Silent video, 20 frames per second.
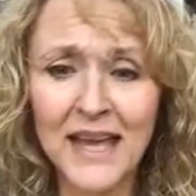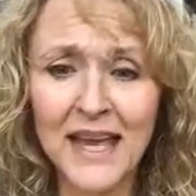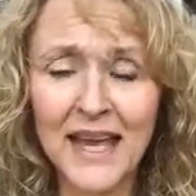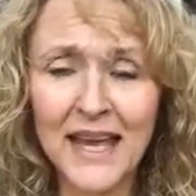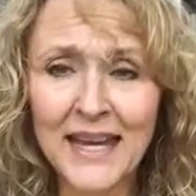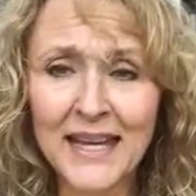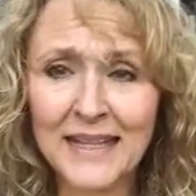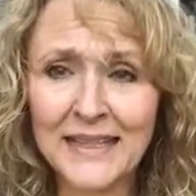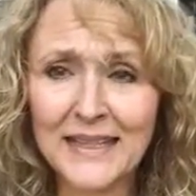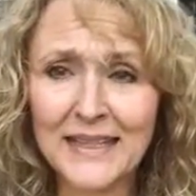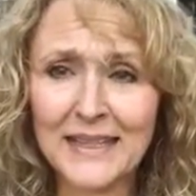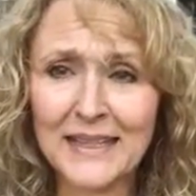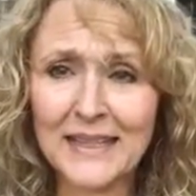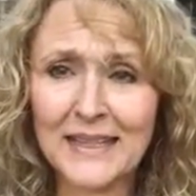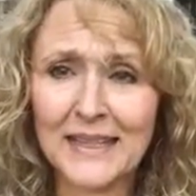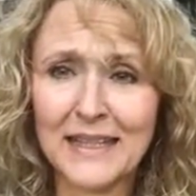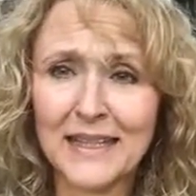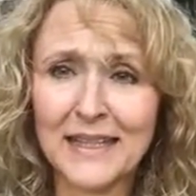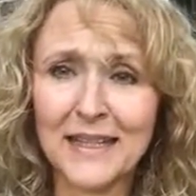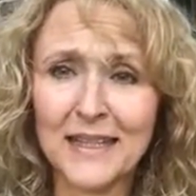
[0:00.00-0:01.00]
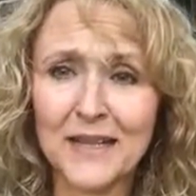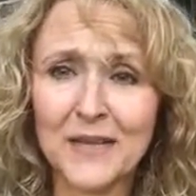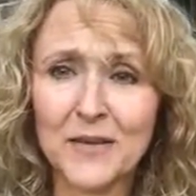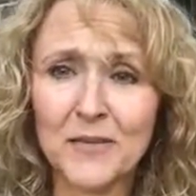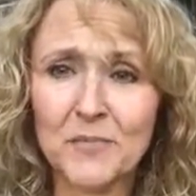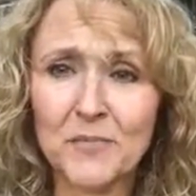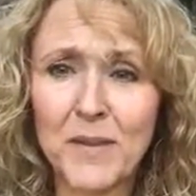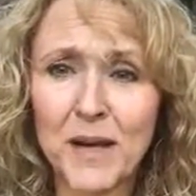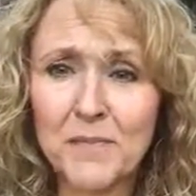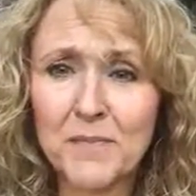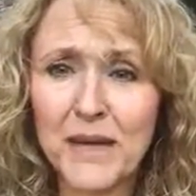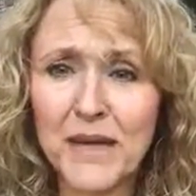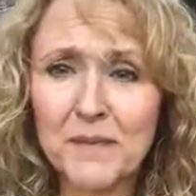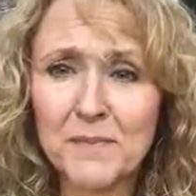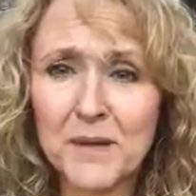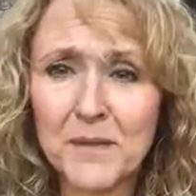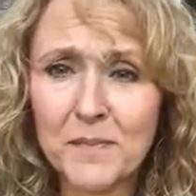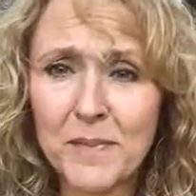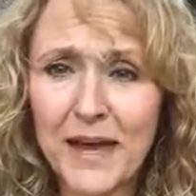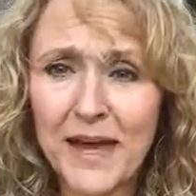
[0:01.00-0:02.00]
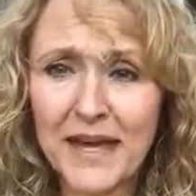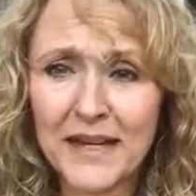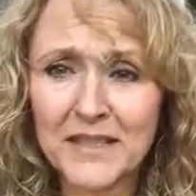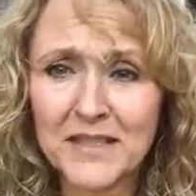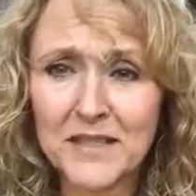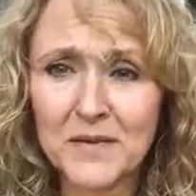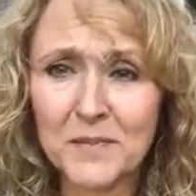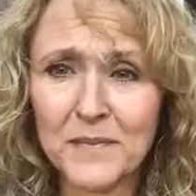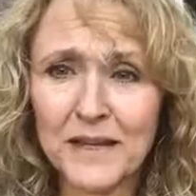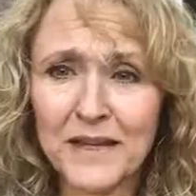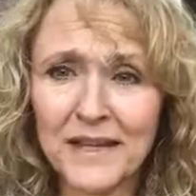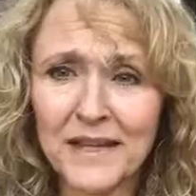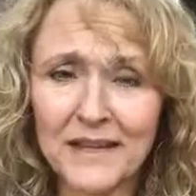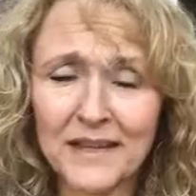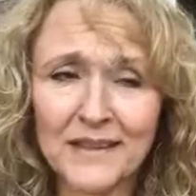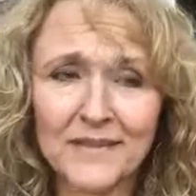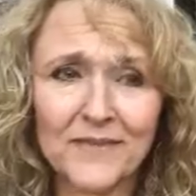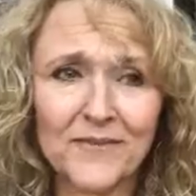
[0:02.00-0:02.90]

handing my baby back to me